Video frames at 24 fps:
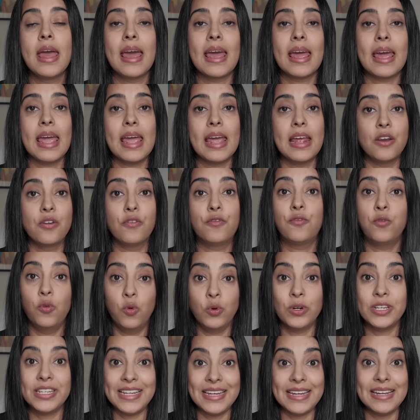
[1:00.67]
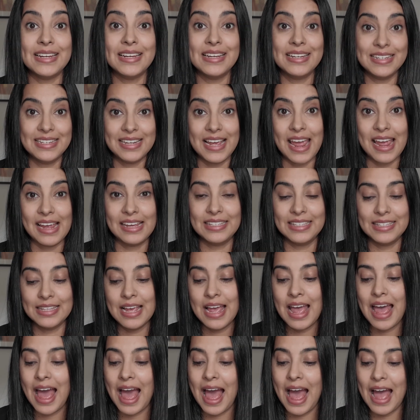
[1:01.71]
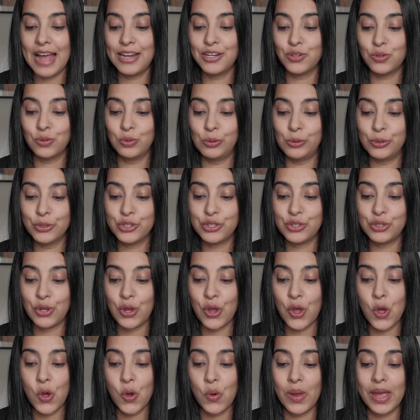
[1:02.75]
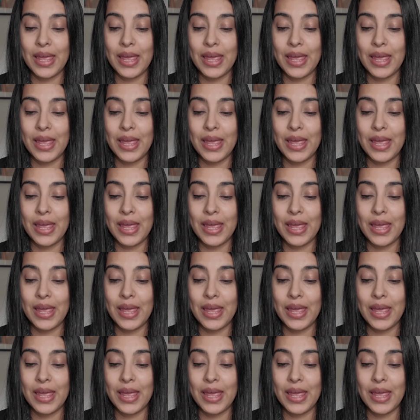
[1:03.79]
in 14 days. And also